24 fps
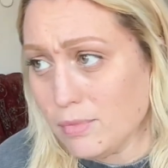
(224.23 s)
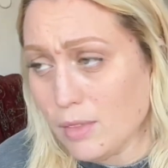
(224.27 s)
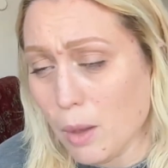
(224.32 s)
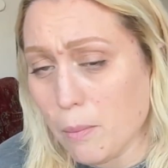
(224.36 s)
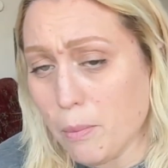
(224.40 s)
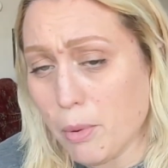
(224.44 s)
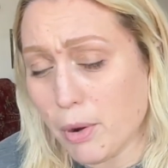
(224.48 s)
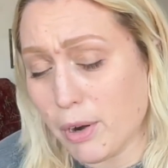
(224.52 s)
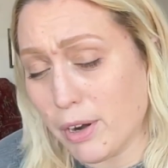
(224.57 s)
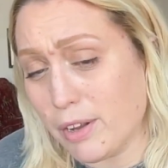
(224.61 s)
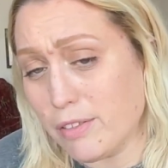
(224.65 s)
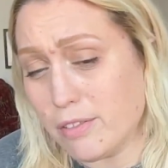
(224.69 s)

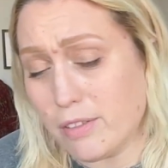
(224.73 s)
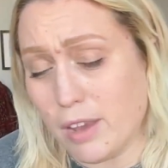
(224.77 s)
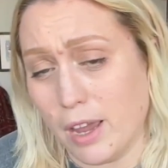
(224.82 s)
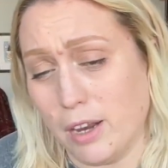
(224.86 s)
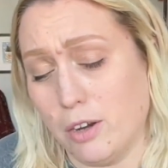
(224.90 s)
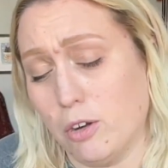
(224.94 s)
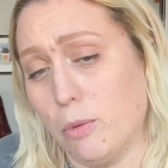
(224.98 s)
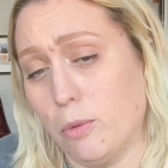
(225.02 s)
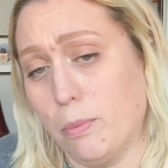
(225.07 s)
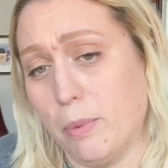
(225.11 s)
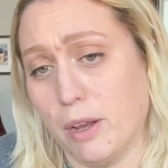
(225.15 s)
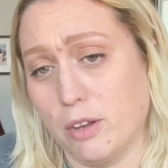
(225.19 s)
pretty
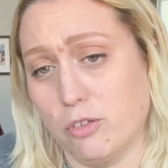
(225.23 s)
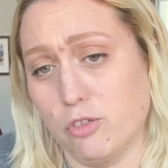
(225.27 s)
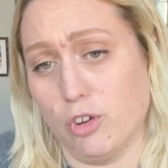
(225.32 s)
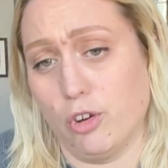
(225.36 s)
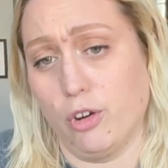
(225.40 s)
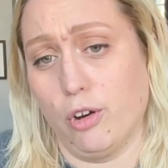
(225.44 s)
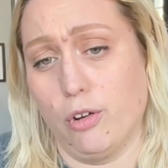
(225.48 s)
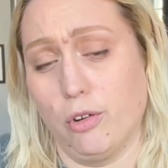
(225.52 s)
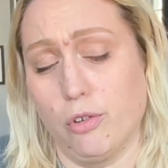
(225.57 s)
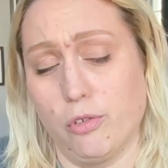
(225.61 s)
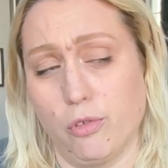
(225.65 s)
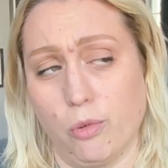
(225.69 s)
standard
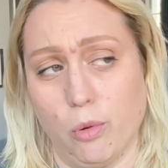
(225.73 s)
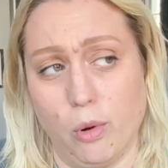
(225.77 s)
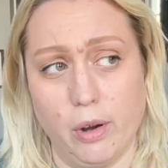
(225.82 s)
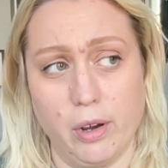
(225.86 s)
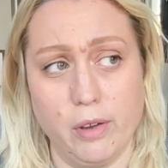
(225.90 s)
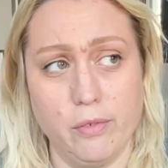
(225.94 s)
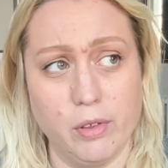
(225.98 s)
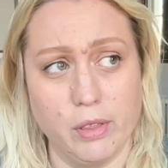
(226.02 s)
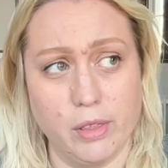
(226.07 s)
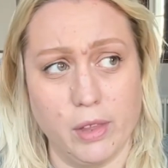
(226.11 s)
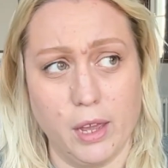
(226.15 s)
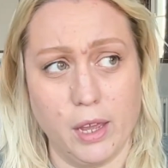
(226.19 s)
pictures or
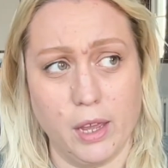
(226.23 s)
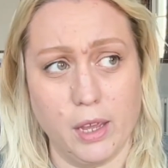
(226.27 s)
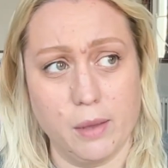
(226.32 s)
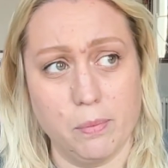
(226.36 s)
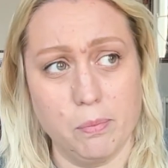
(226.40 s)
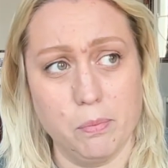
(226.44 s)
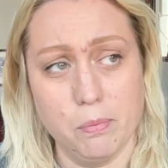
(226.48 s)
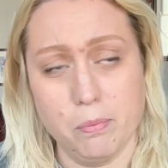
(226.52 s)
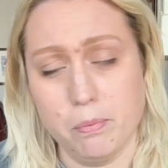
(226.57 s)
even like